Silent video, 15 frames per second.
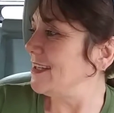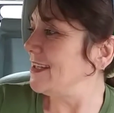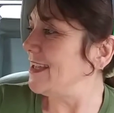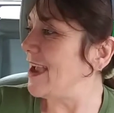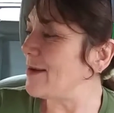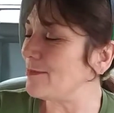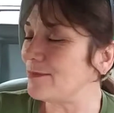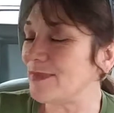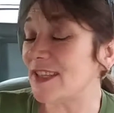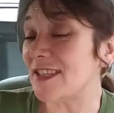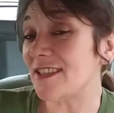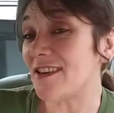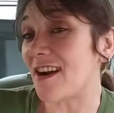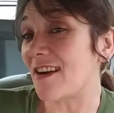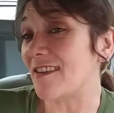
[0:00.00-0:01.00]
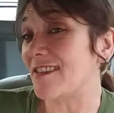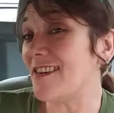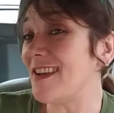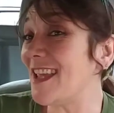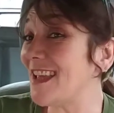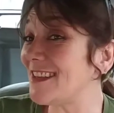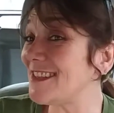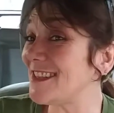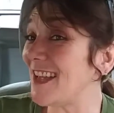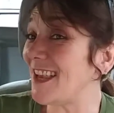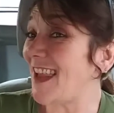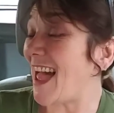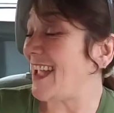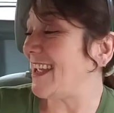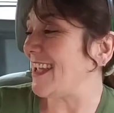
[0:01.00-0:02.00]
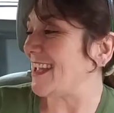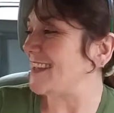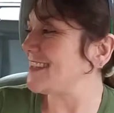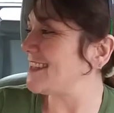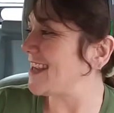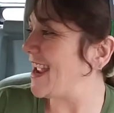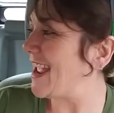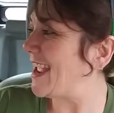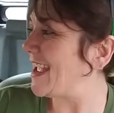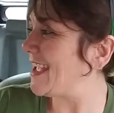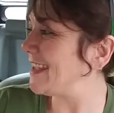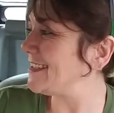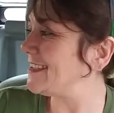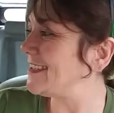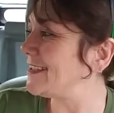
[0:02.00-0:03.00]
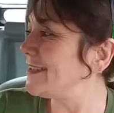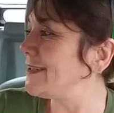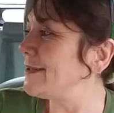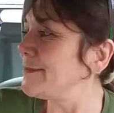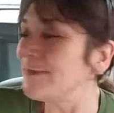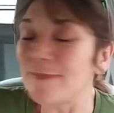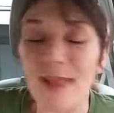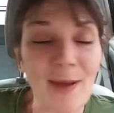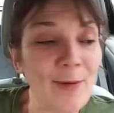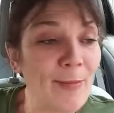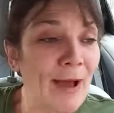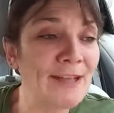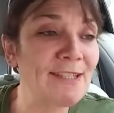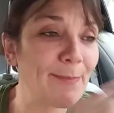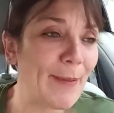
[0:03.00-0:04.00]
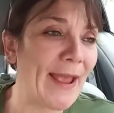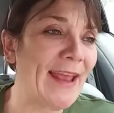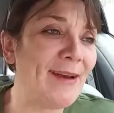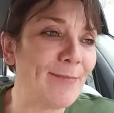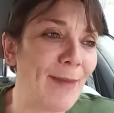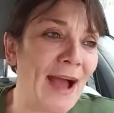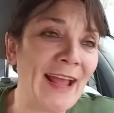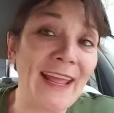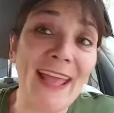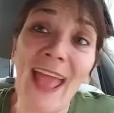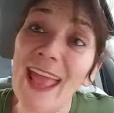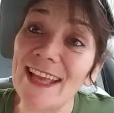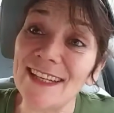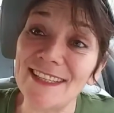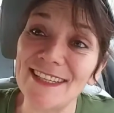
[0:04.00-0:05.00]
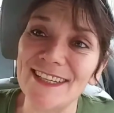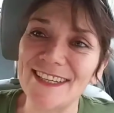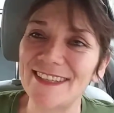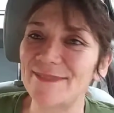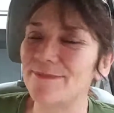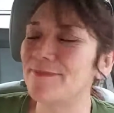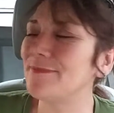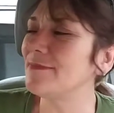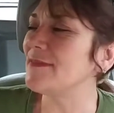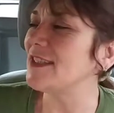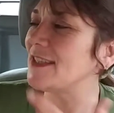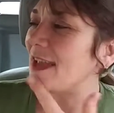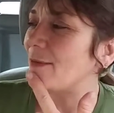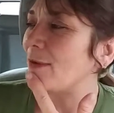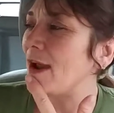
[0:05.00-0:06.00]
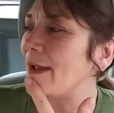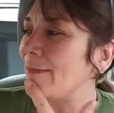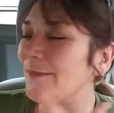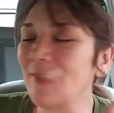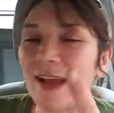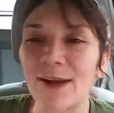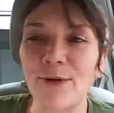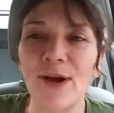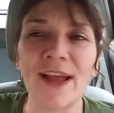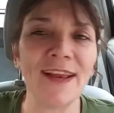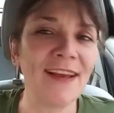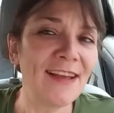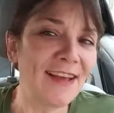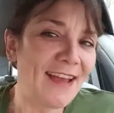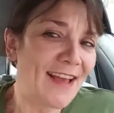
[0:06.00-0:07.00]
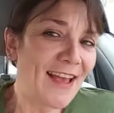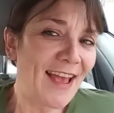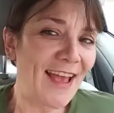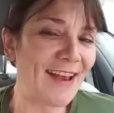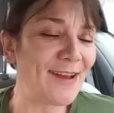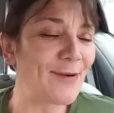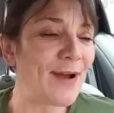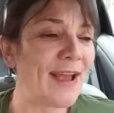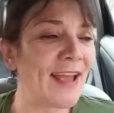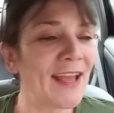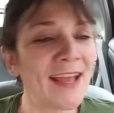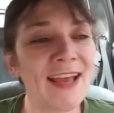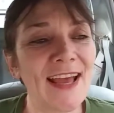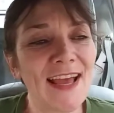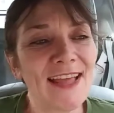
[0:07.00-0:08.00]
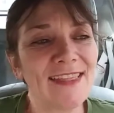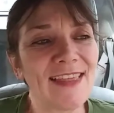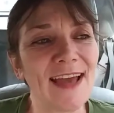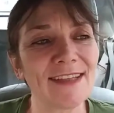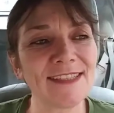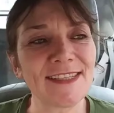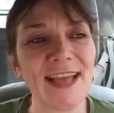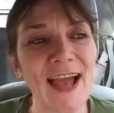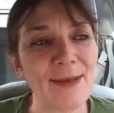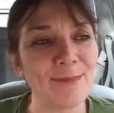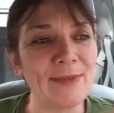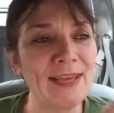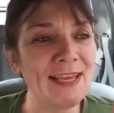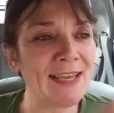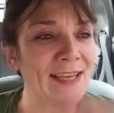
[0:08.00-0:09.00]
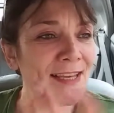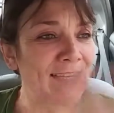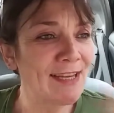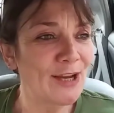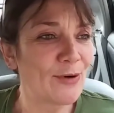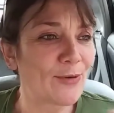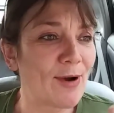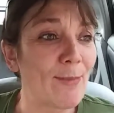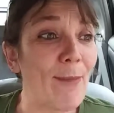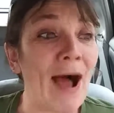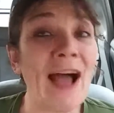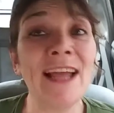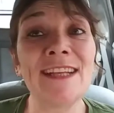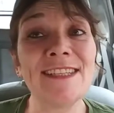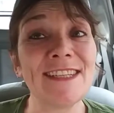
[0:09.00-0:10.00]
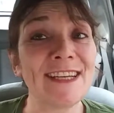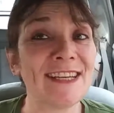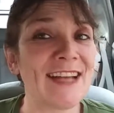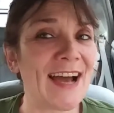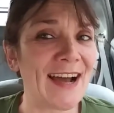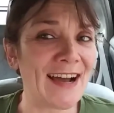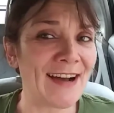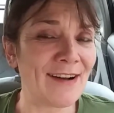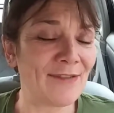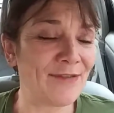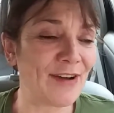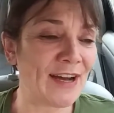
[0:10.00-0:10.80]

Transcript: yep, starting to get to like it. And I'm about to paint my gate. Does that rhyme? Not quite. Anyway, that's got me reminded of,